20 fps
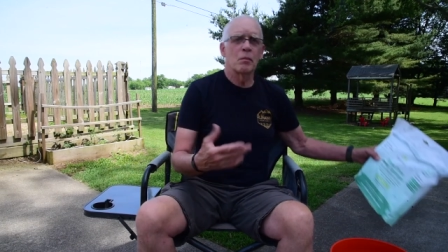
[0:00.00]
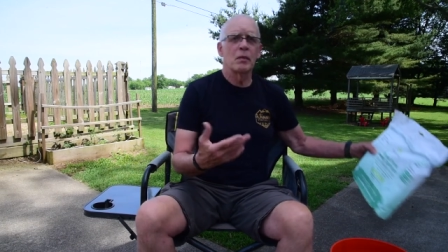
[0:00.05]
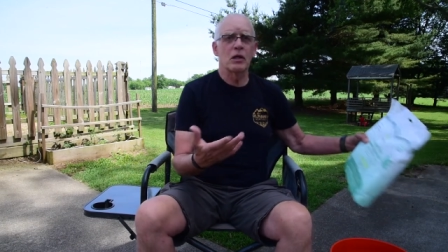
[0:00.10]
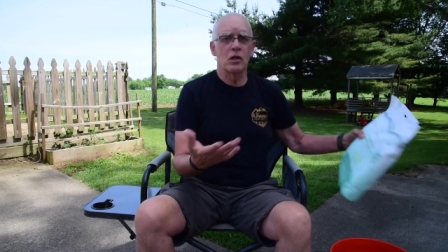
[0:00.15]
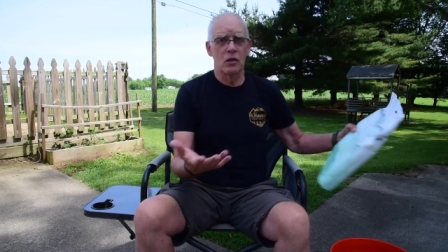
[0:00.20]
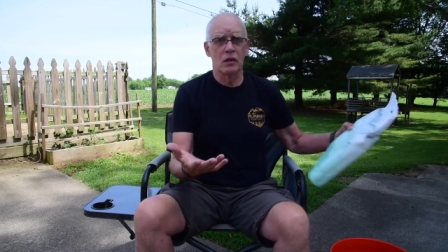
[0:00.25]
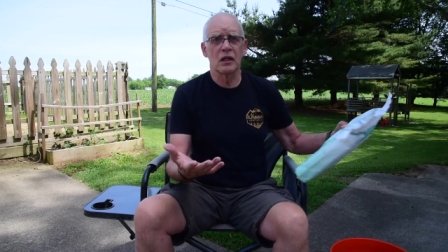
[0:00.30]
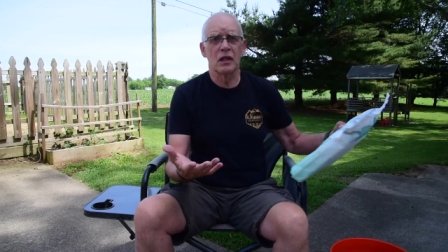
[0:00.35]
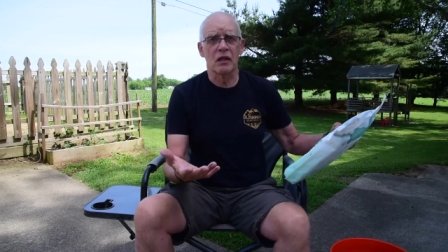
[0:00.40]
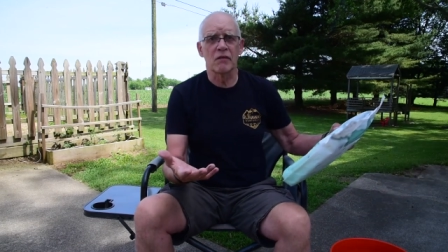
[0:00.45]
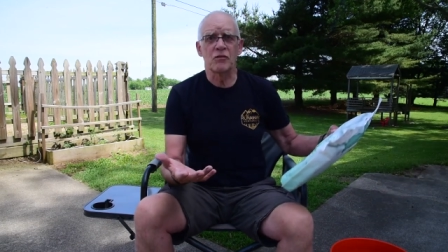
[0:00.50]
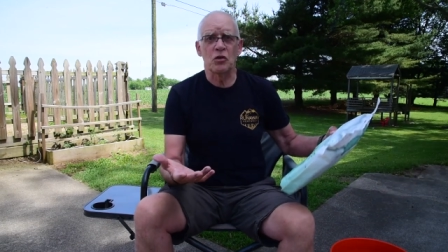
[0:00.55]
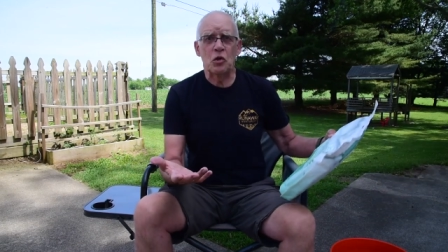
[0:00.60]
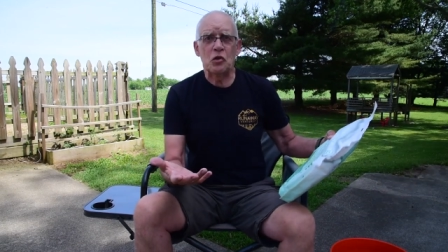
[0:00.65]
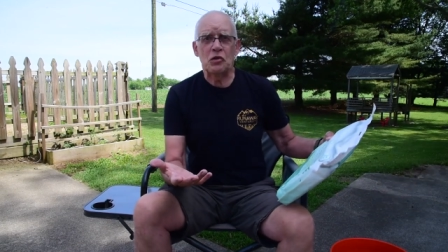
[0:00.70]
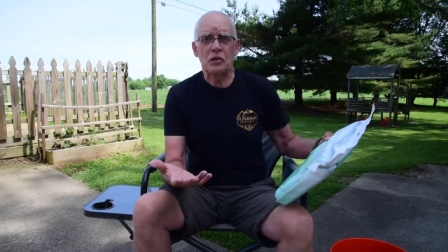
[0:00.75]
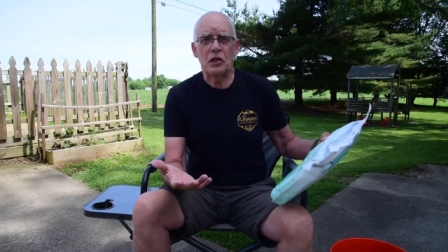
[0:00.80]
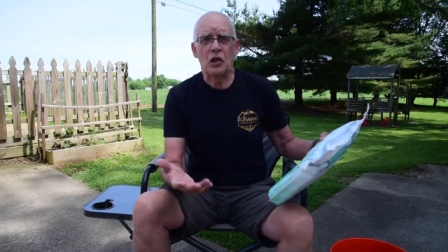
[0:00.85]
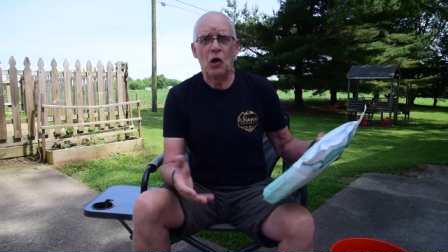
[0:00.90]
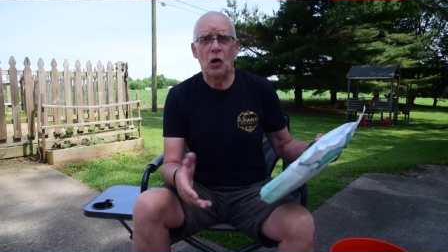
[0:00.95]
make you think of
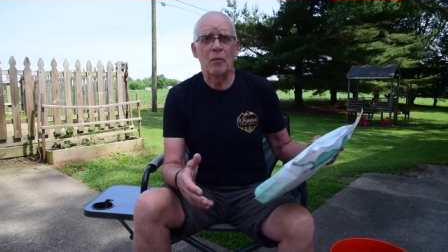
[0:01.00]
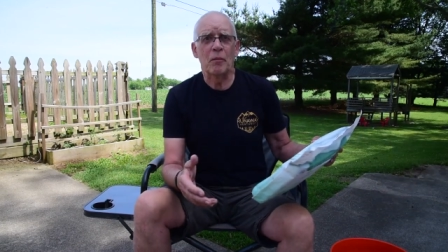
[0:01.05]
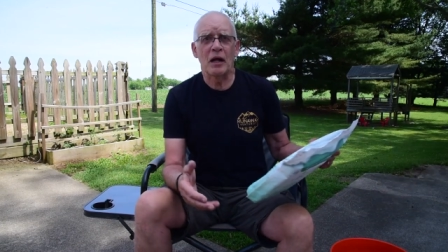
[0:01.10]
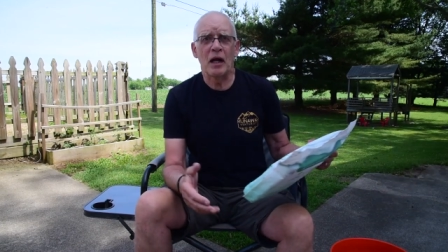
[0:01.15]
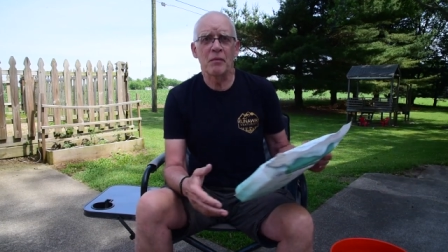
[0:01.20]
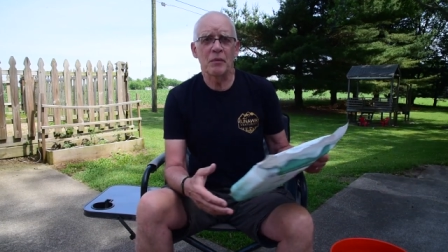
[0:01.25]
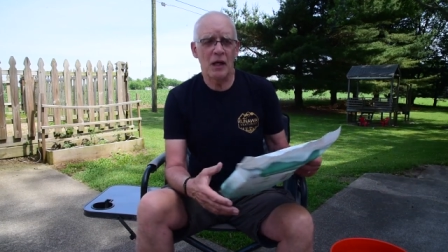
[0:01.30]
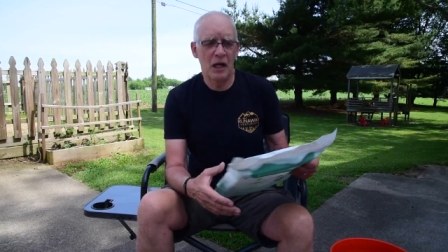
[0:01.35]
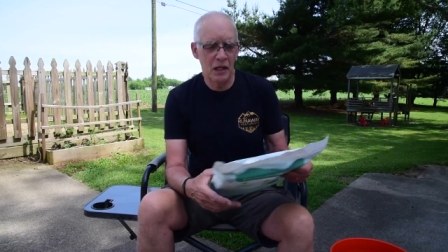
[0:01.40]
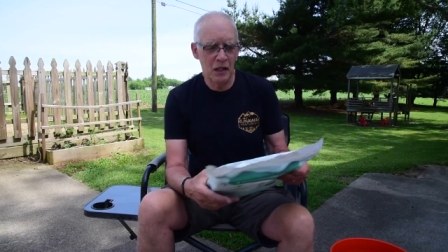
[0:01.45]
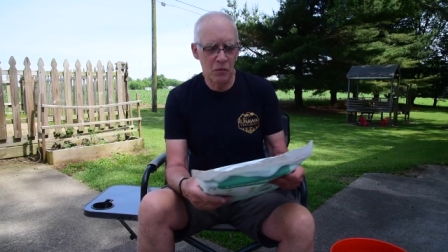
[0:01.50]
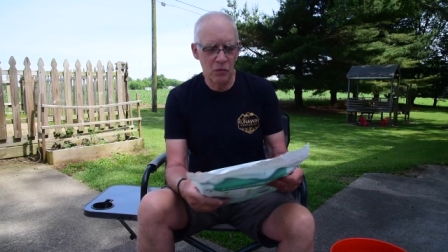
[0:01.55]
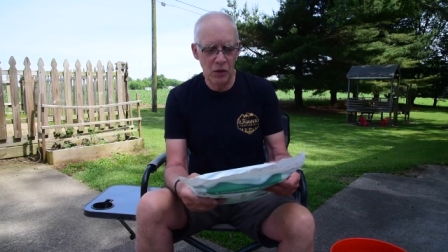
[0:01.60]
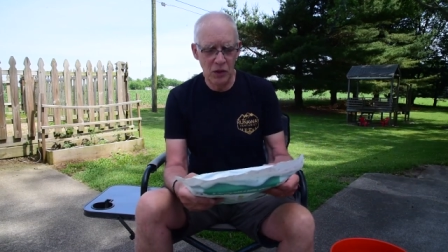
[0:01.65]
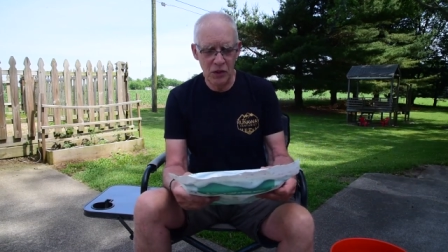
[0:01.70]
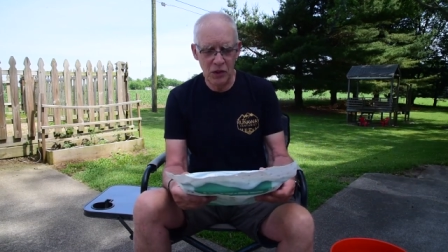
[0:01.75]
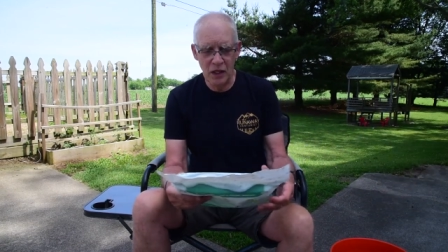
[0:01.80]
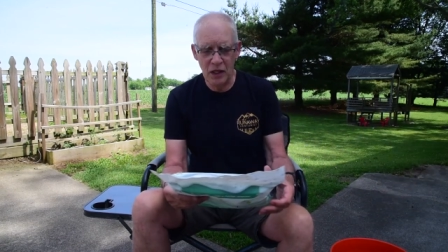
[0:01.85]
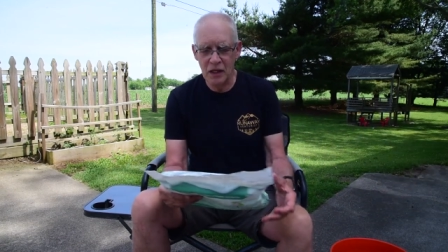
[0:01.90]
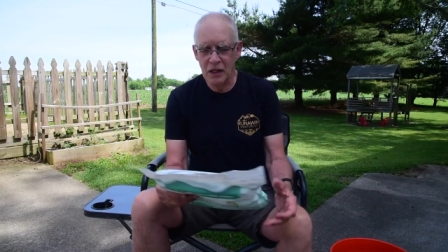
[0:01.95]
nursing home, but I'm not in
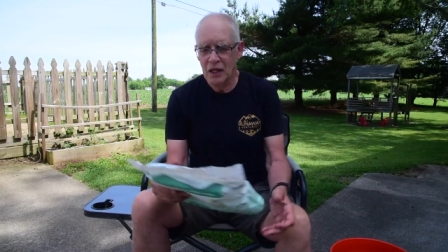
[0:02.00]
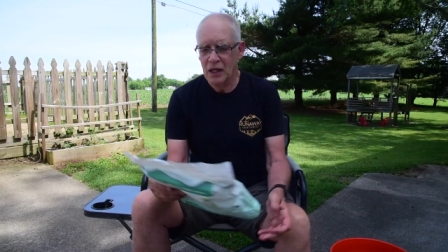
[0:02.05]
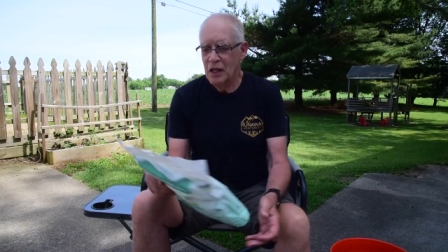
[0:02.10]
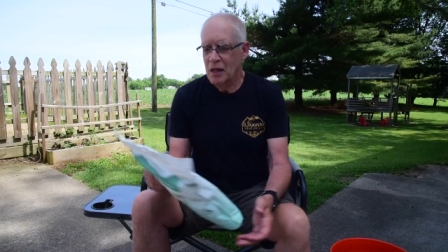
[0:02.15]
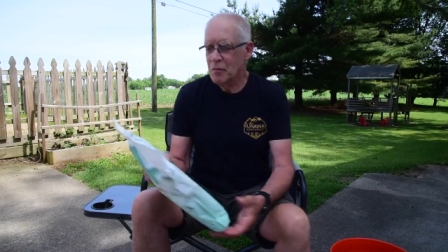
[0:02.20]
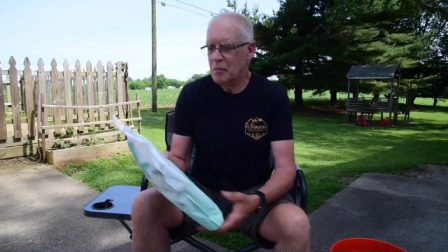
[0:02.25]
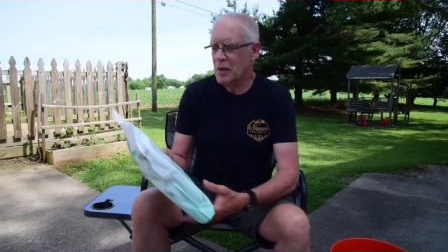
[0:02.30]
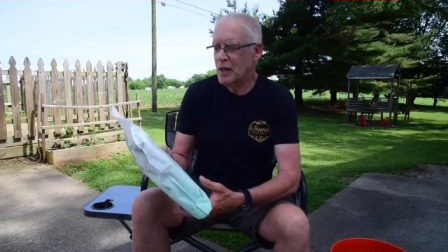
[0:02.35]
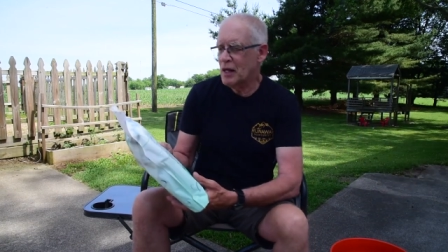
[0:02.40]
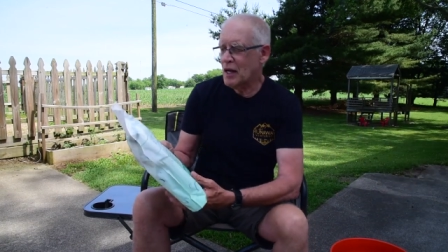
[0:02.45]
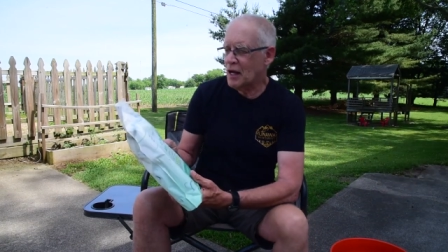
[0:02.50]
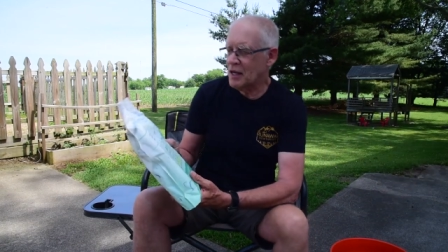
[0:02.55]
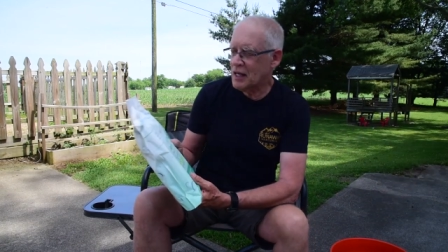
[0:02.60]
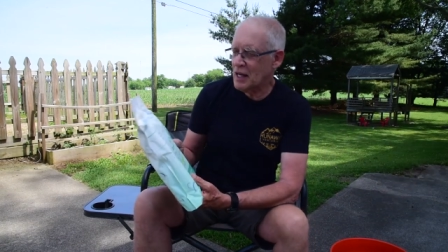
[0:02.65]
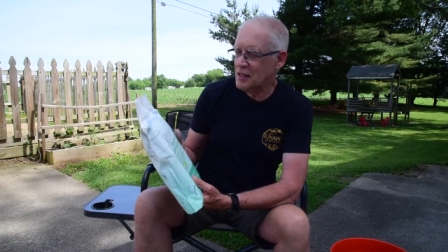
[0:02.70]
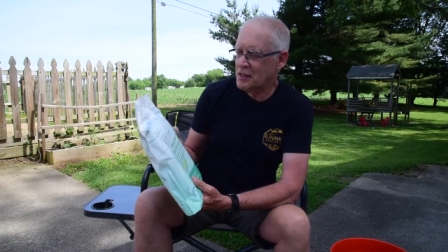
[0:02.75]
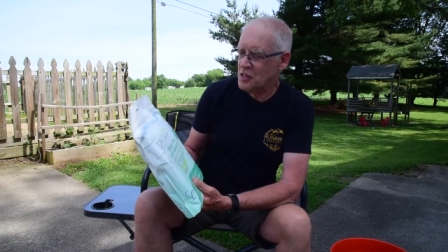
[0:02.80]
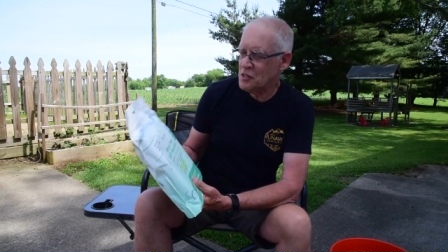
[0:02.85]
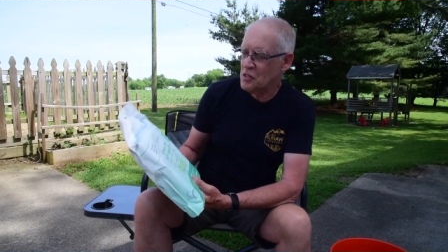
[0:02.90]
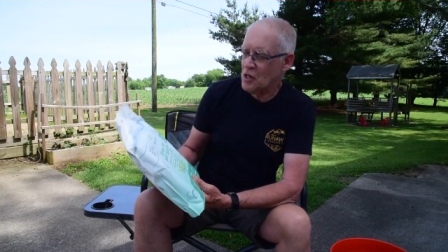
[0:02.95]
one yet. But I
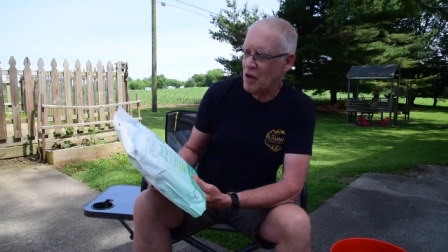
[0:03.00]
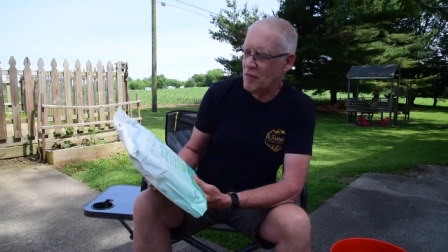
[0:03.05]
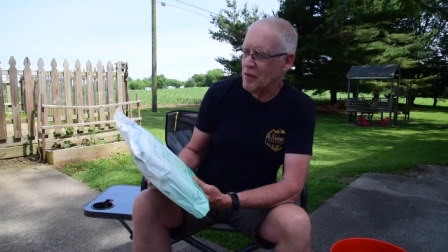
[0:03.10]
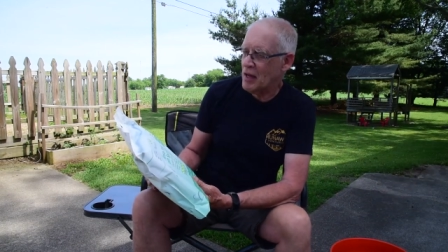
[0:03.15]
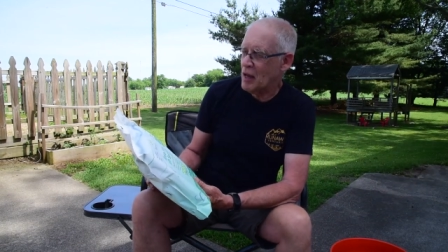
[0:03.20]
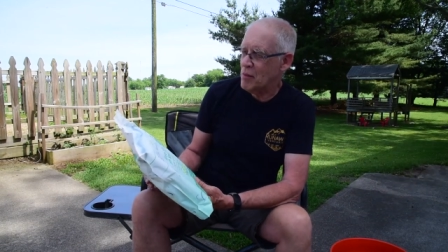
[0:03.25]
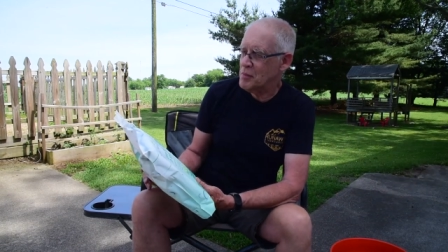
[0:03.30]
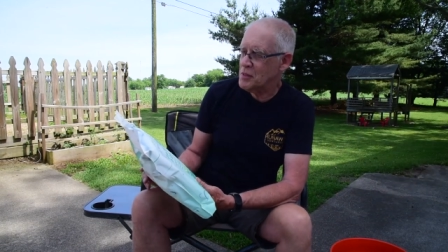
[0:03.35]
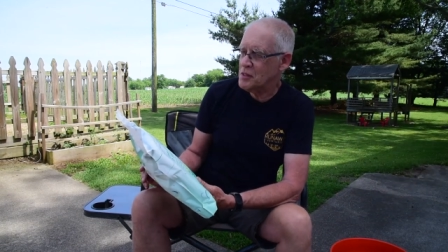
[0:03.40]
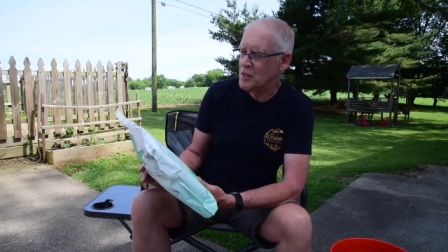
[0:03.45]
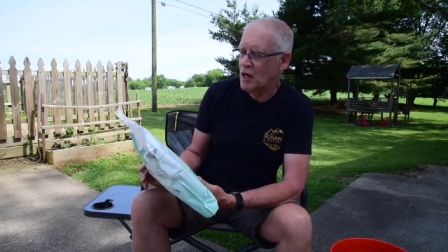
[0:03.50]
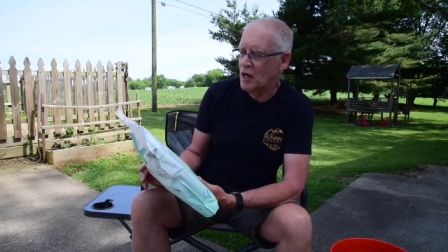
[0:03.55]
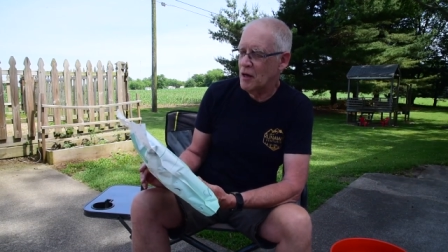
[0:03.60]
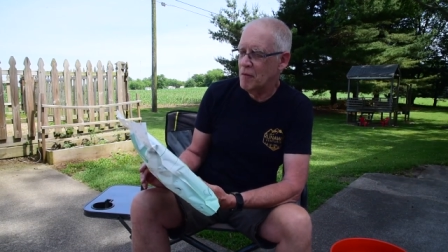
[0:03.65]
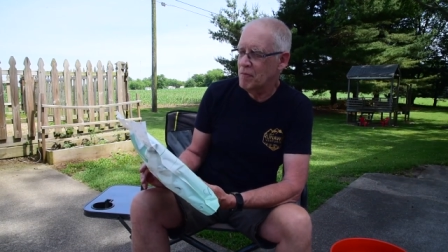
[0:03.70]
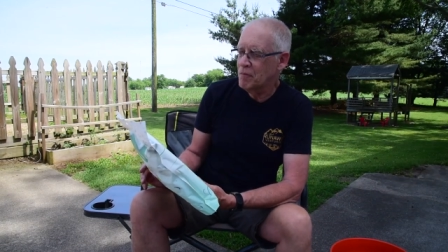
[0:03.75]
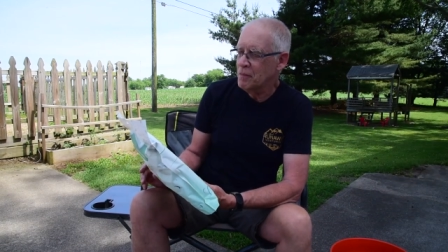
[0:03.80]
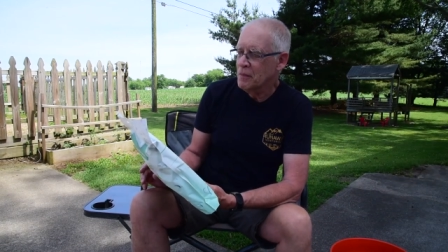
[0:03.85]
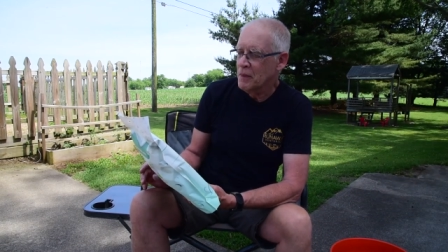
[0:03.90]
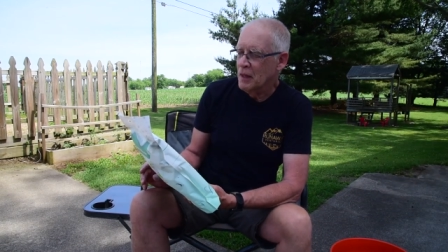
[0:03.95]
got these off
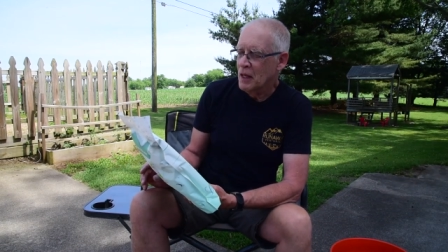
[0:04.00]
Amazon.